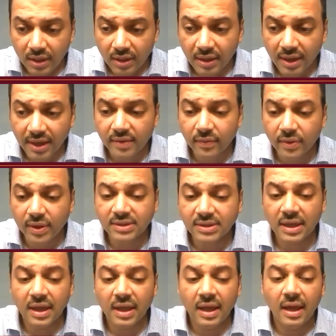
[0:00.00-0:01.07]

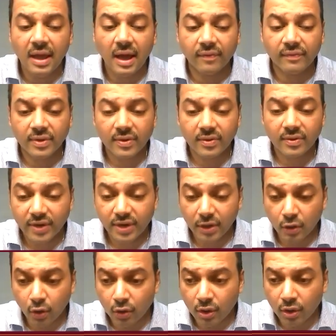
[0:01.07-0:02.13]
Likewise, after a very
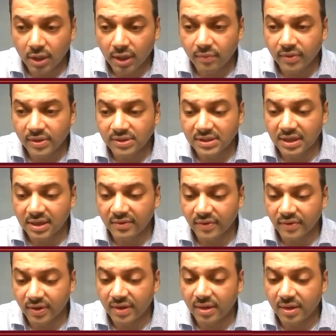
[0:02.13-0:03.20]
long time, we are seeing
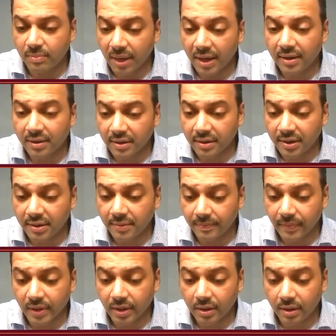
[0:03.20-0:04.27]
revival in bank credit.
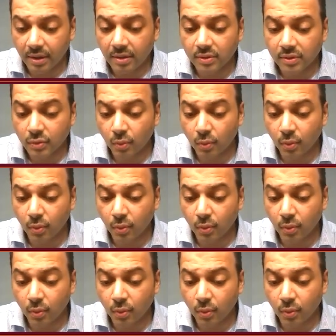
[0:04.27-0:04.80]
So